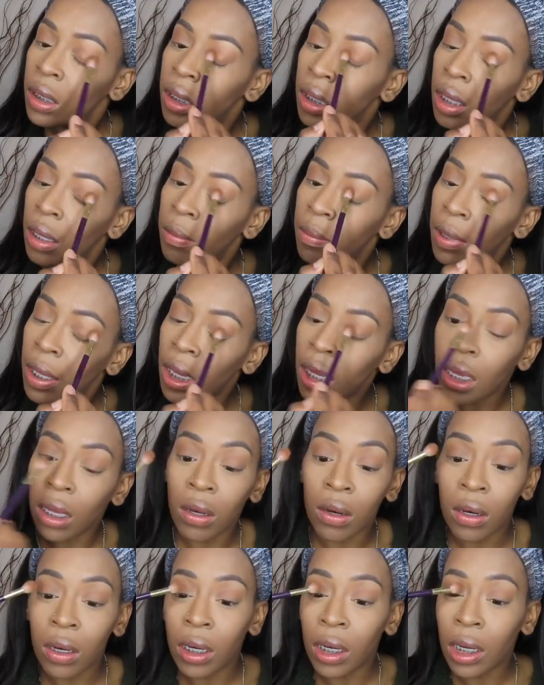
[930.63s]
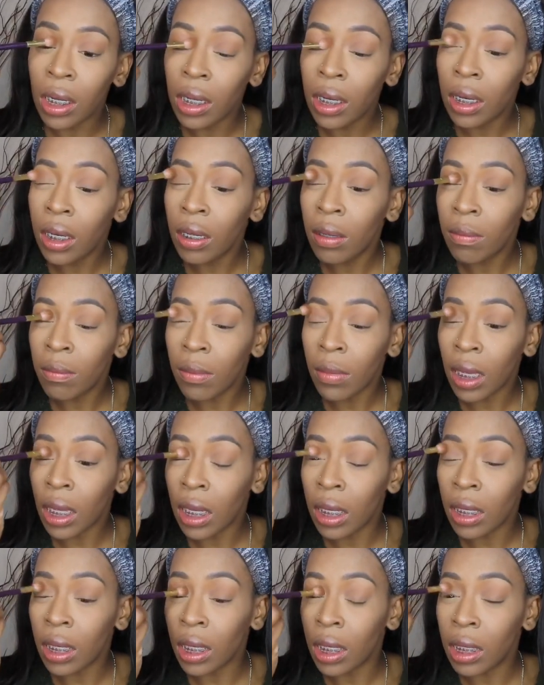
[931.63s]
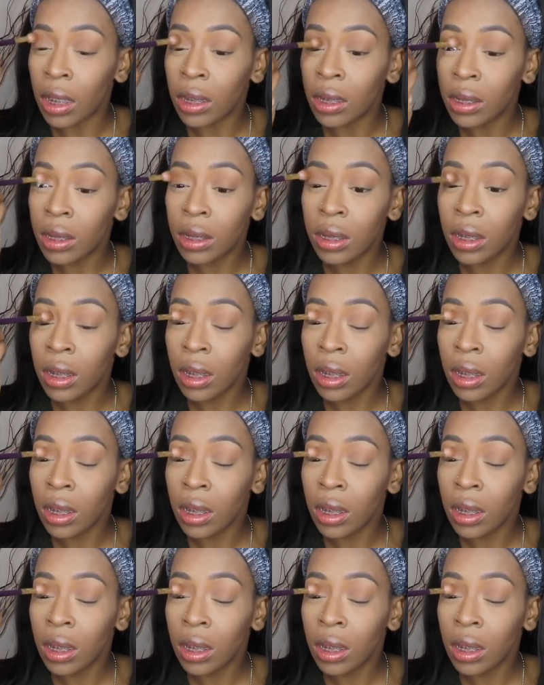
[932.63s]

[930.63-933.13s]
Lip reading: that back on my lids.